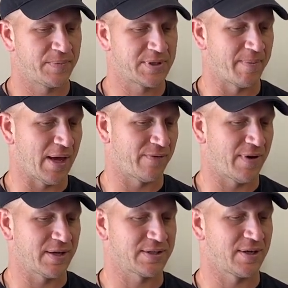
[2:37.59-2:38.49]

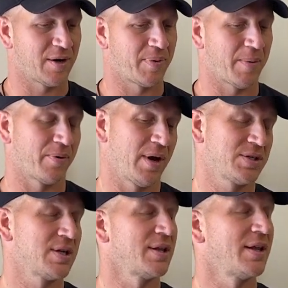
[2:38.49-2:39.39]
manifest in our
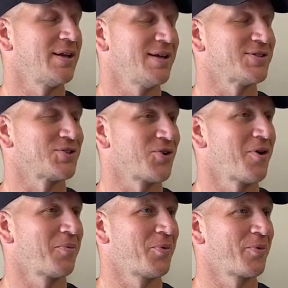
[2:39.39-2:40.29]
preparation. And then it needs to show
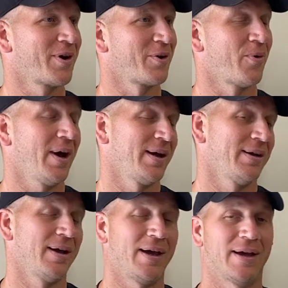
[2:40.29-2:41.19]
up when we're in Hawaii.
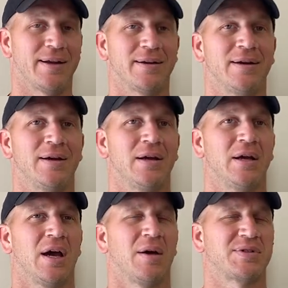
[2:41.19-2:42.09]
And
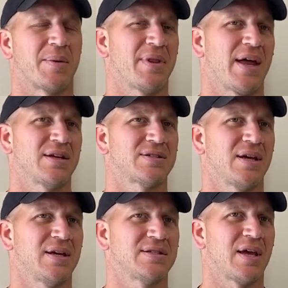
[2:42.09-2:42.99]
some of that
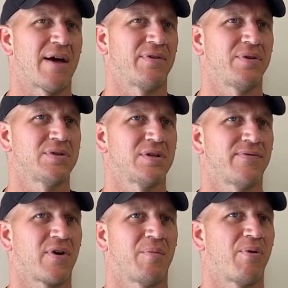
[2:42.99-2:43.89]
is evolution
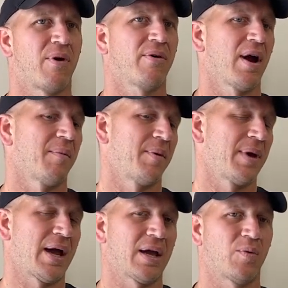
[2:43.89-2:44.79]
for our program. I
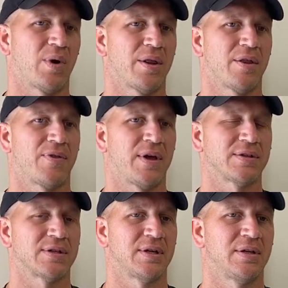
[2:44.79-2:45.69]
mean, one of the
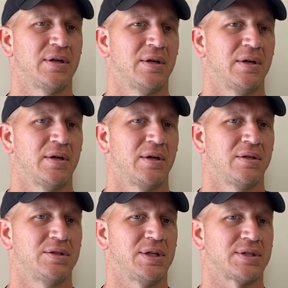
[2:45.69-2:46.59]
things that
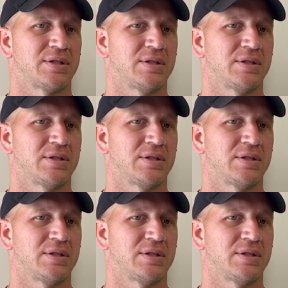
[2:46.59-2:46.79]
just